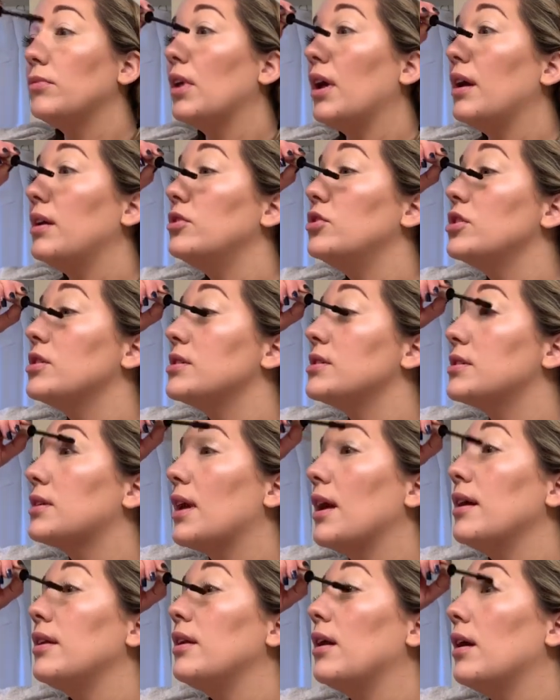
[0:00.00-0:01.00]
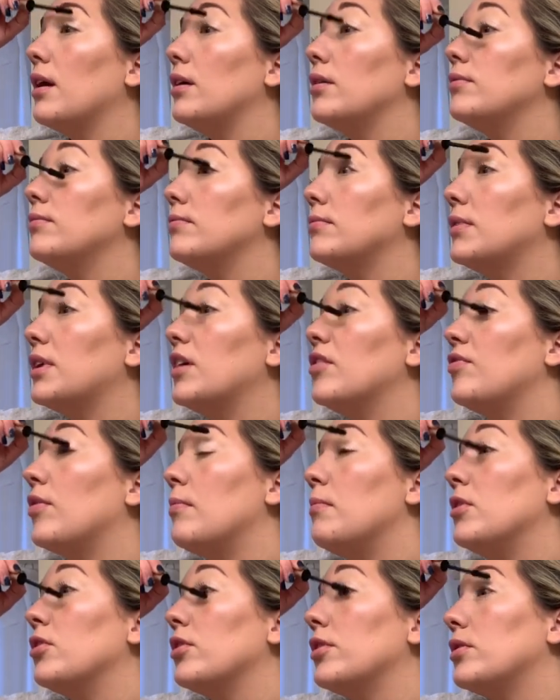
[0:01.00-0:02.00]
and just kind of give
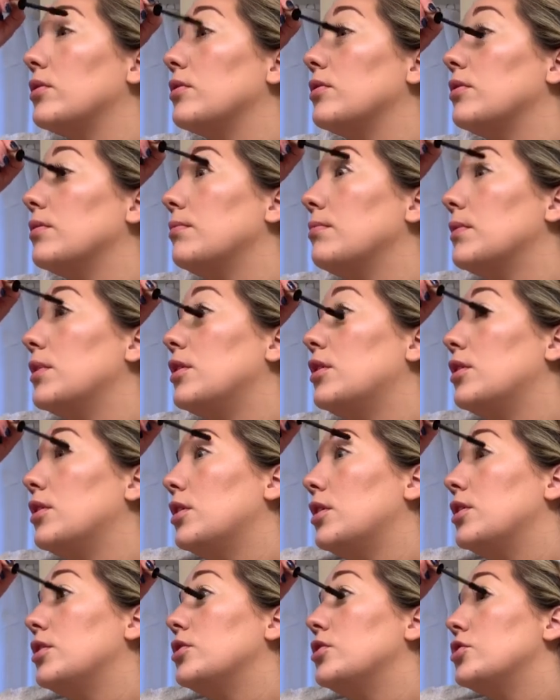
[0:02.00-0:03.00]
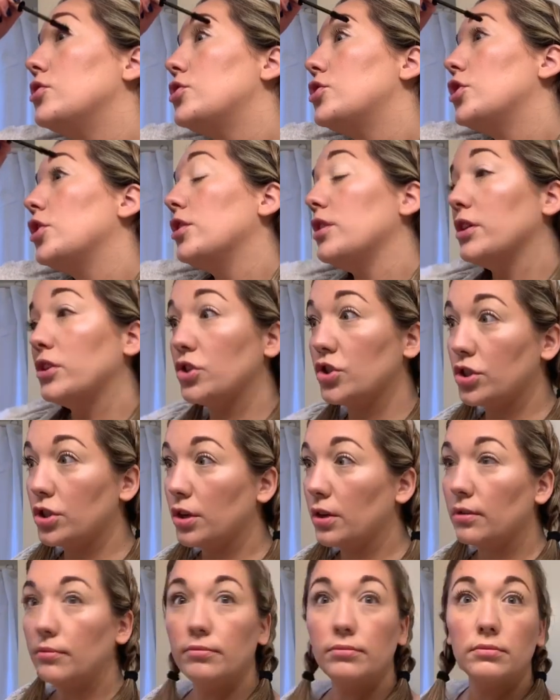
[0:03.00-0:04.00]
them a little zhuzh
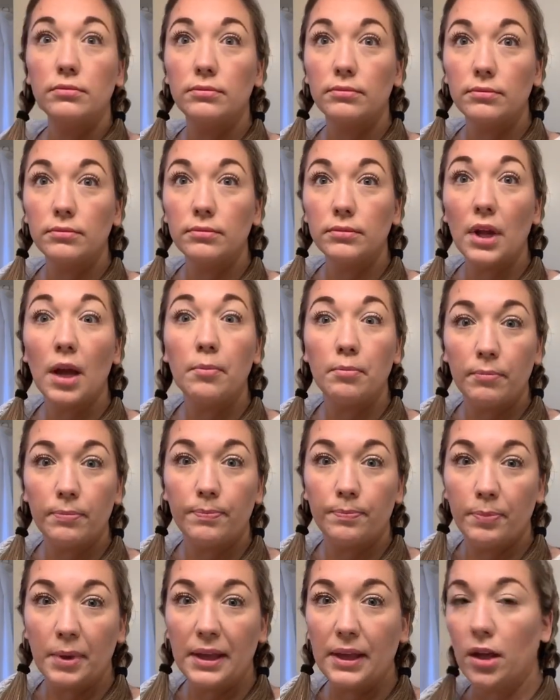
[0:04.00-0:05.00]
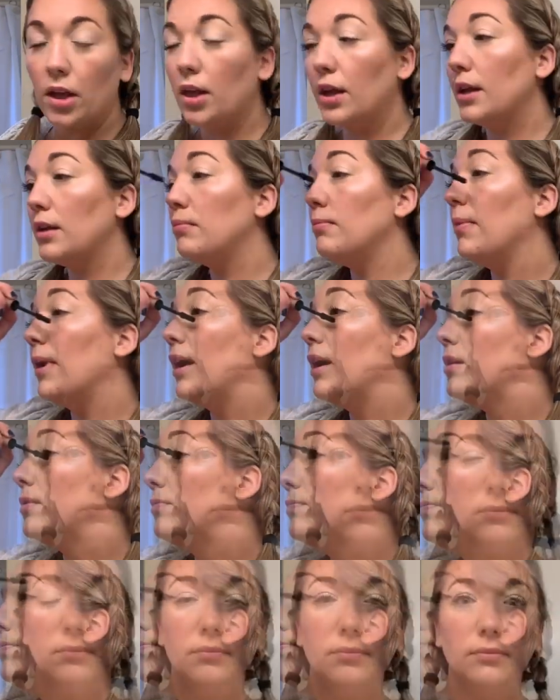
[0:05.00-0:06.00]
and be good,
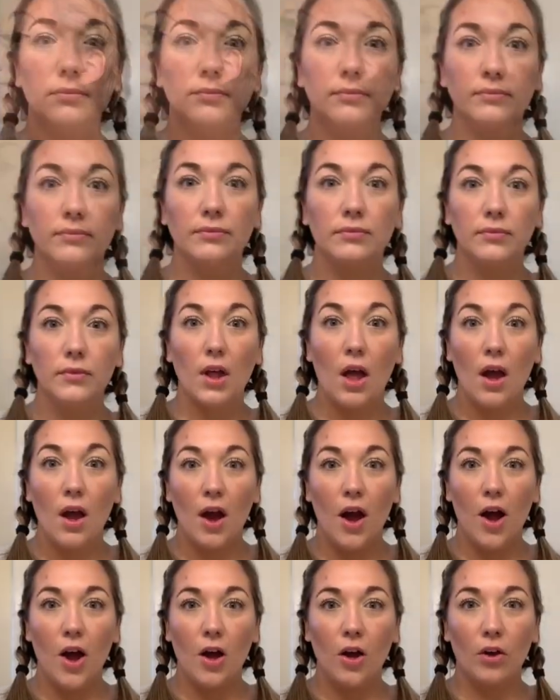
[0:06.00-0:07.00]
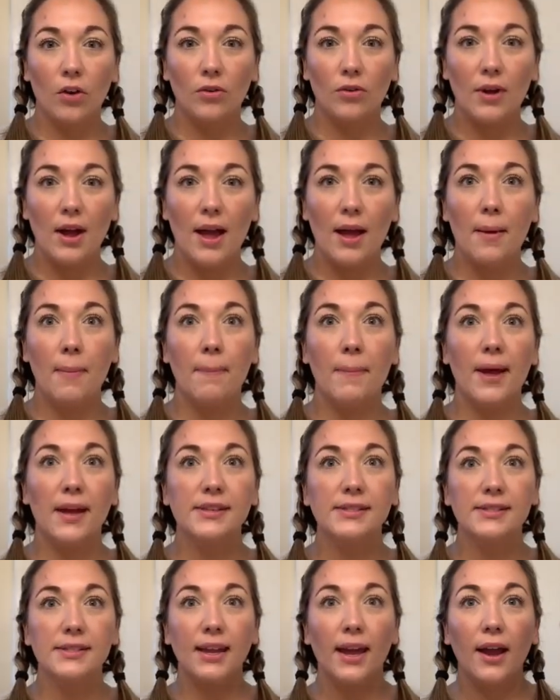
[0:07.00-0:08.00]
but all right,
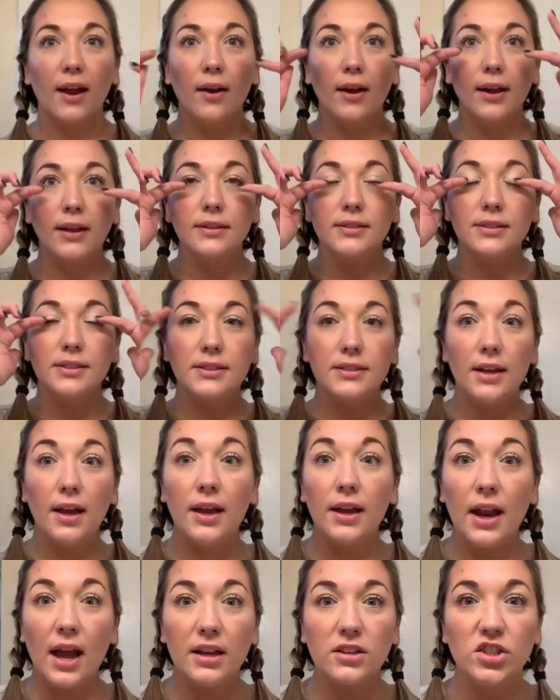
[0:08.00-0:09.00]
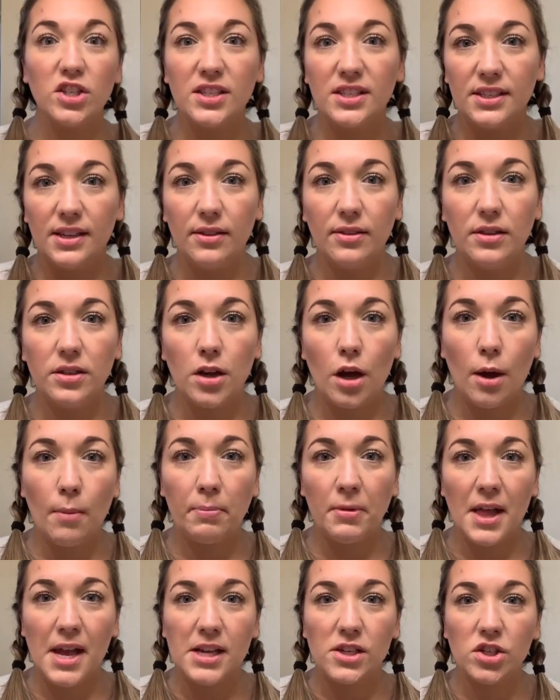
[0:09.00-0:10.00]
mascara is done. I just did the top
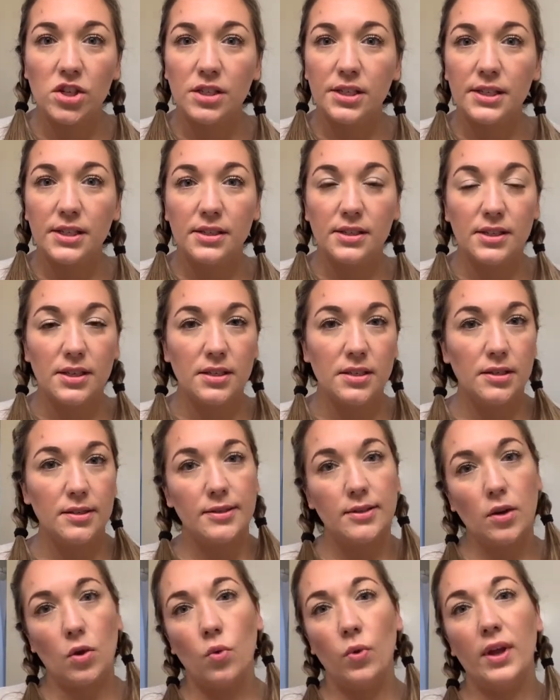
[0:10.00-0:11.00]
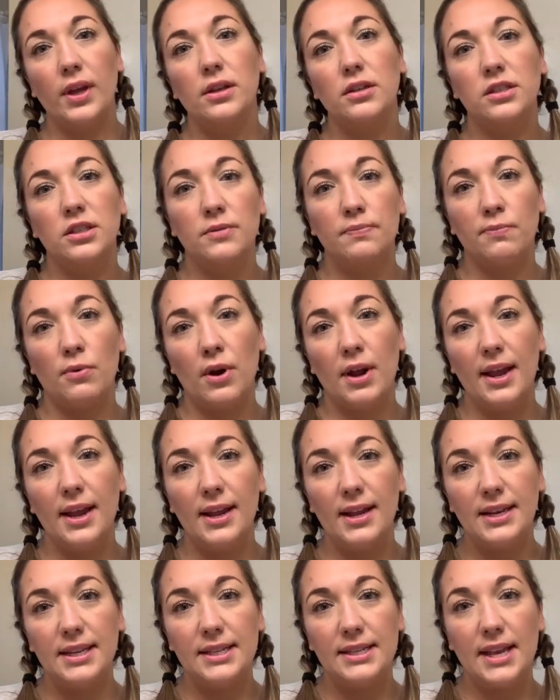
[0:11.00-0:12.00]
lashes because this is a quick
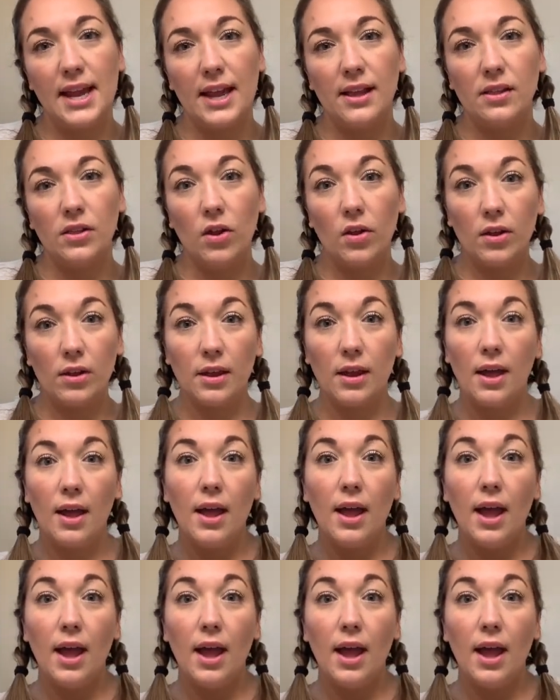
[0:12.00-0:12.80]
spring day look.